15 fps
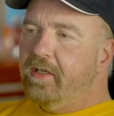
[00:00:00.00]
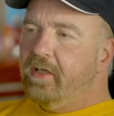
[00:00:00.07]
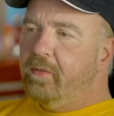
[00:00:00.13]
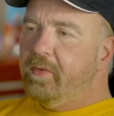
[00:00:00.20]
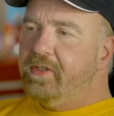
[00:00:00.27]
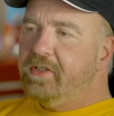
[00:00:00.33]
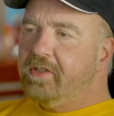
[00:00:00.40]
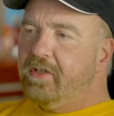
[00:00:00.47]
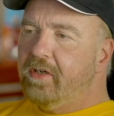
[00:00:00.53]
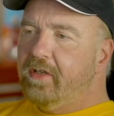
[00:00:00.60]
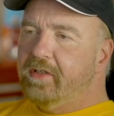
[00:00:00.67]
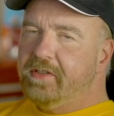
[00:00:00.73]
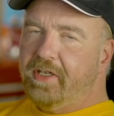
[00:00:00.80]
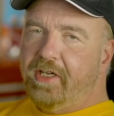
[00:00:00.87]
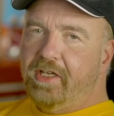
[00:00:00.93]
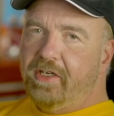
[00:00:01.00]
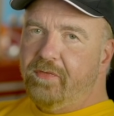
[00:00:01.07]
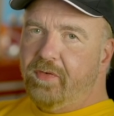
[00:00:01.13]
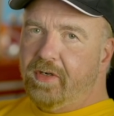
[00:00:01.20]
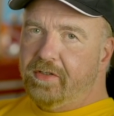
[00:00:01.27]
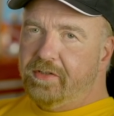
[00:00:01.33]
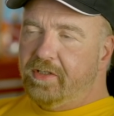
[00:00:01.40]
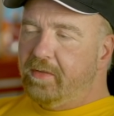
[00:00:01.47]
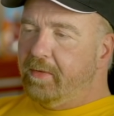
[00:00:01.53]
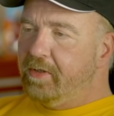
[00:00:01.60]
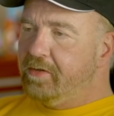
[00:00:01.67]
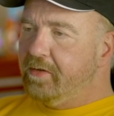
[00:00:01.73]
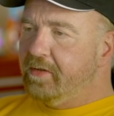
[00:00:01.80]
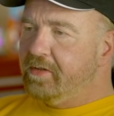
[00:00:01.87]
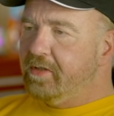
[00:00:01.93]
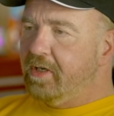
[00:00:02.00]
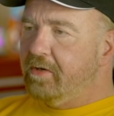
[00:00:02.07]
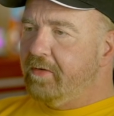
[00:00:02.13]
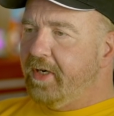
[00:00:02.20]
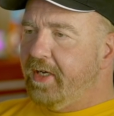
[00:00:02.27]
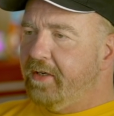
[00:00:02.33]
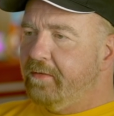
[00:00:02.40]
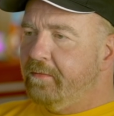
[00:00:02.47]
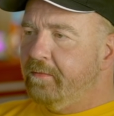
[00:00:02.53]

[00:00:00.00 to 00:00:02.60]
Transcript: we just call its end function to make sure it's not running.